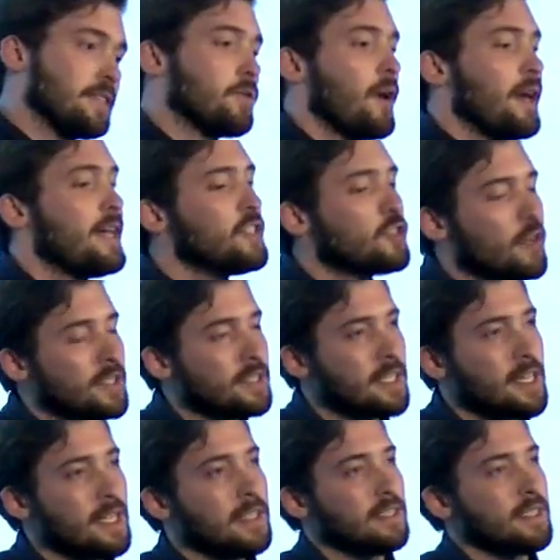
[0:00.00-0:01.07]
is quite
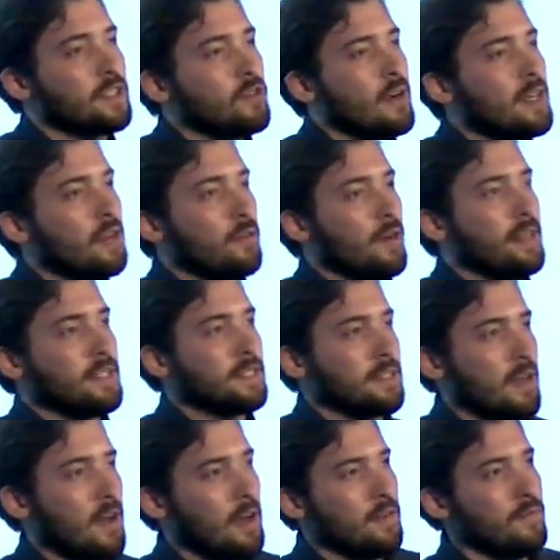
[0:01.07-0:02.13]
interesting because they're trying to create this
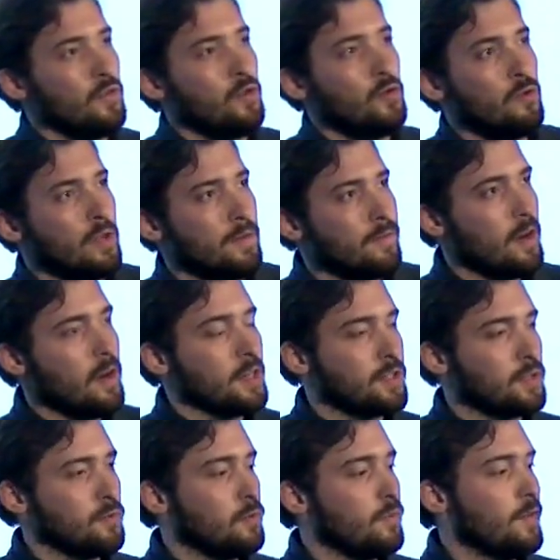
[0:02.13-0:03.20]
kind of
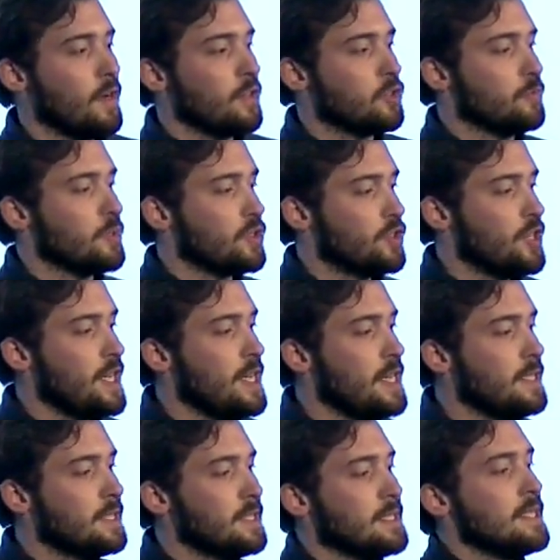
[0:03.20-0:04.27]
universal virtual
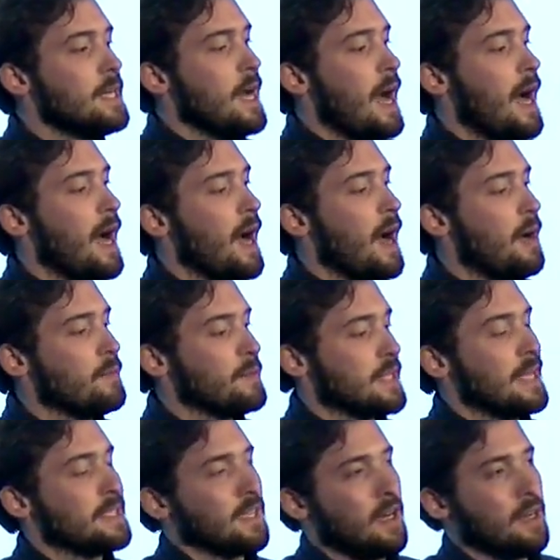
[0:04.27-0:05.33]
machine. Um,
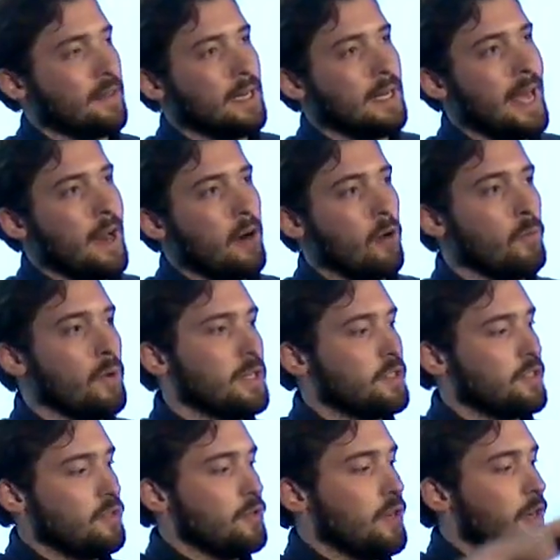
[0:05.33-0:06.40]
so that's kind of the layer on
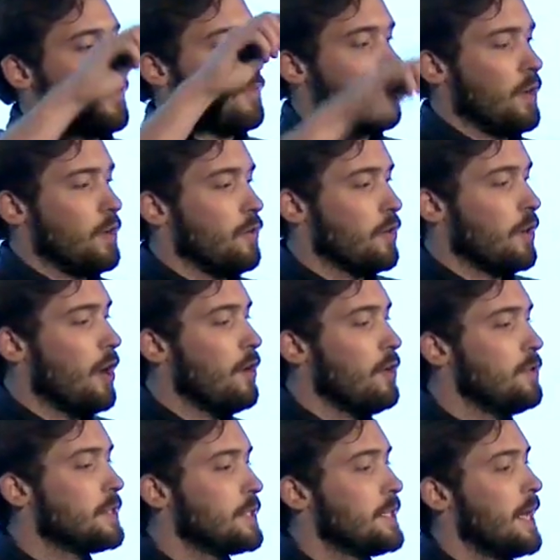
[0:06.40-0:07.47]
which you kind of run your
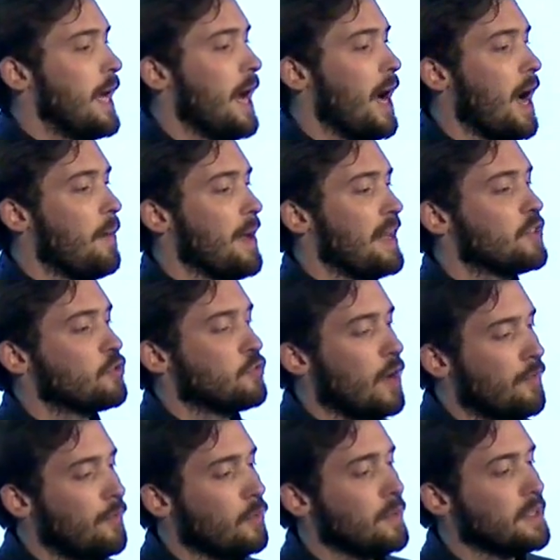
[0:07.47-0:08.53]
code. Um, and
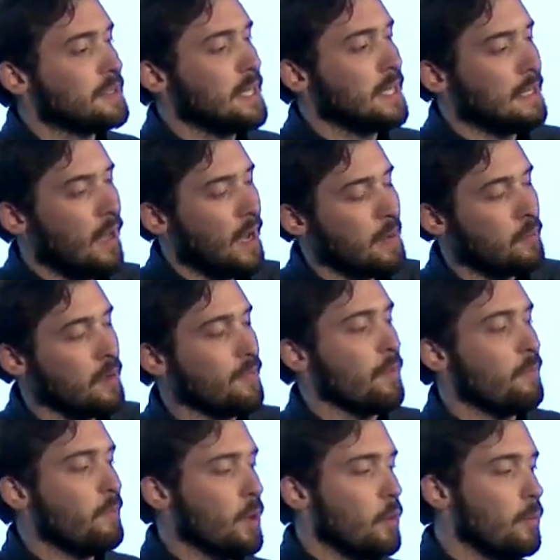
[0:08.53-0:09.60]
Truffle is the library
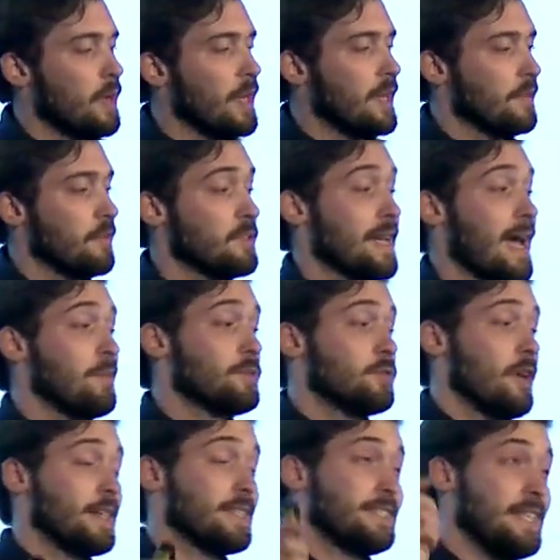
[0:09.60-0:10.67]
for building those
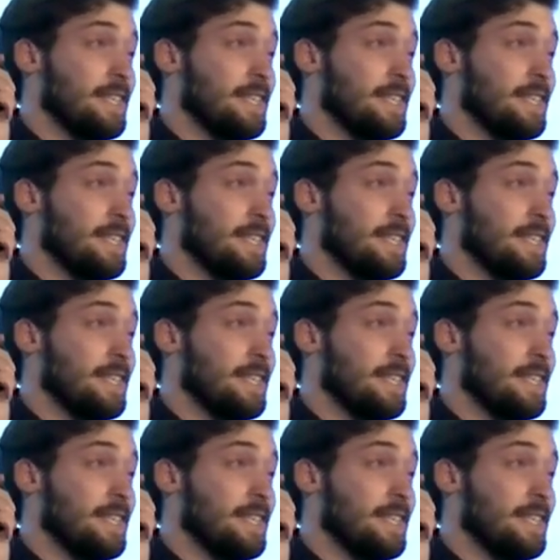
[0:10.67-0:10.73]
abstract